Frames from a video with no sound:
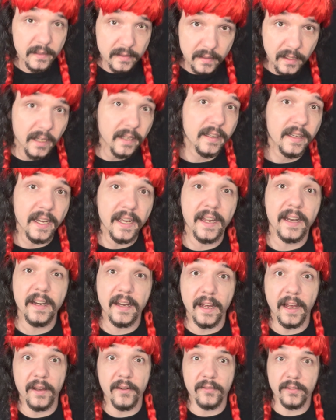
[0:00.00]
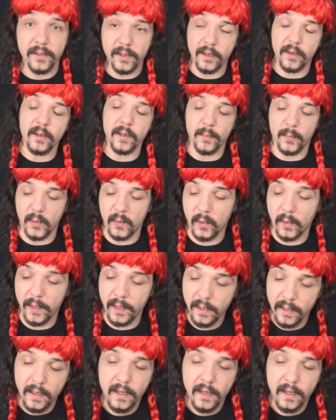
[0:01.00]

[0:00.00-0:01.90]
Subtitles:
again, ever the good boy,